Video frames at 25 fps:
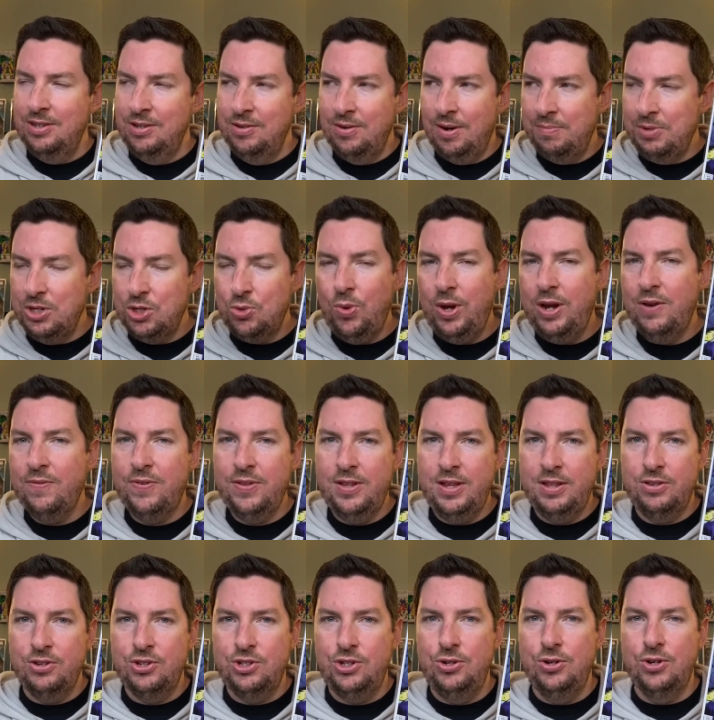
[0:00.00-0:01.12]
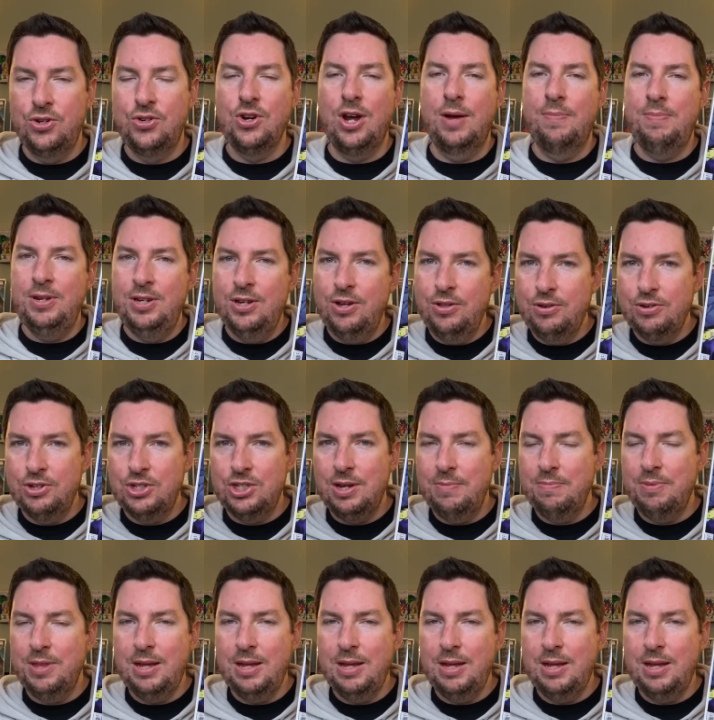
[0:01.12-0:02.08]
I'm just waiting for the other shoe to drop. You know there's something